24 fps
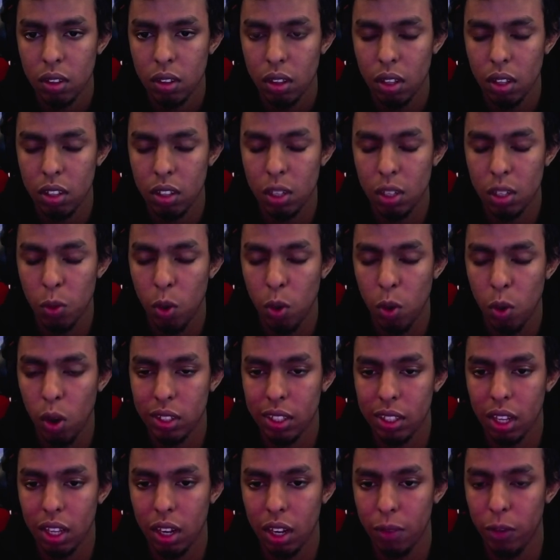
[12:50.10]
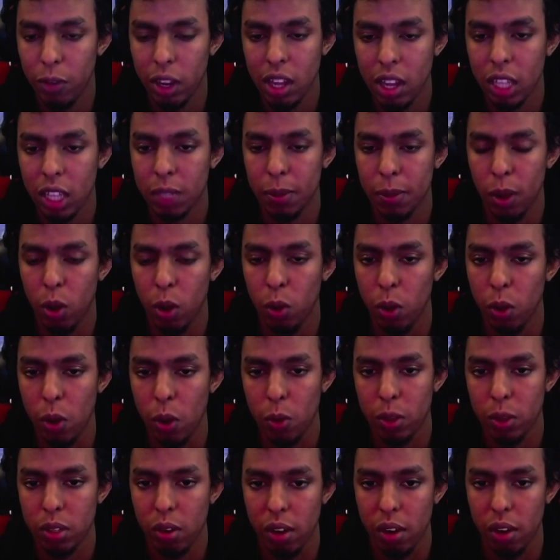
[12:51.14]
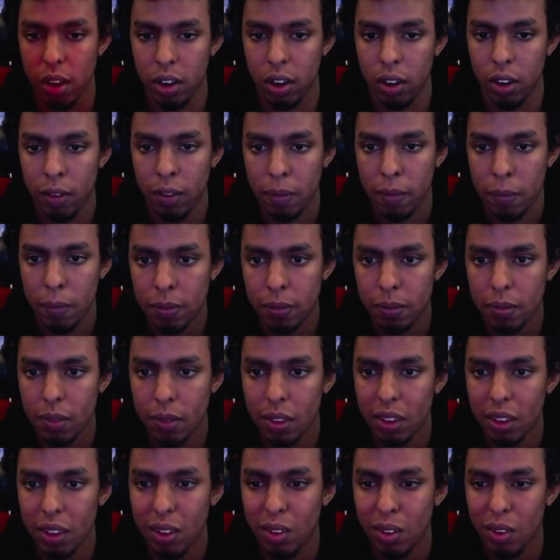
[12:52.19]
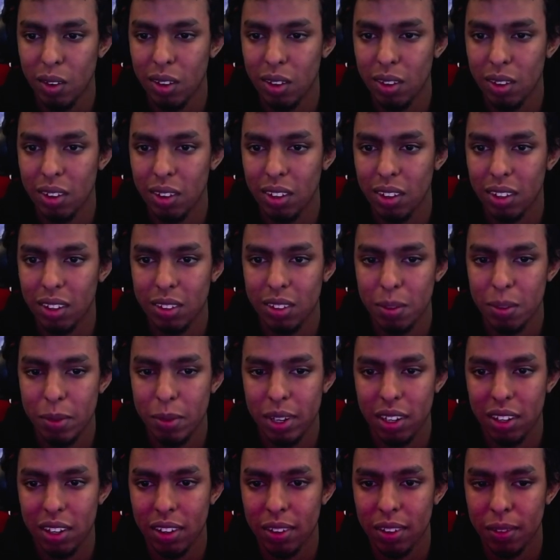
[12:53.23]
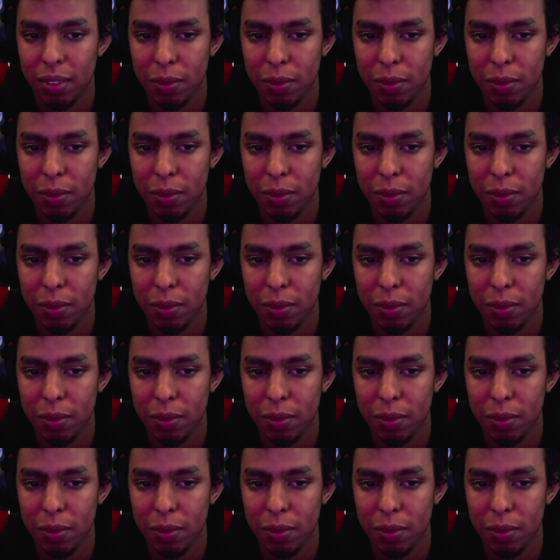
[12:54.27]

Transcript: Is the world just gonna fucking explode? What's going on? Oh look, it's Mira.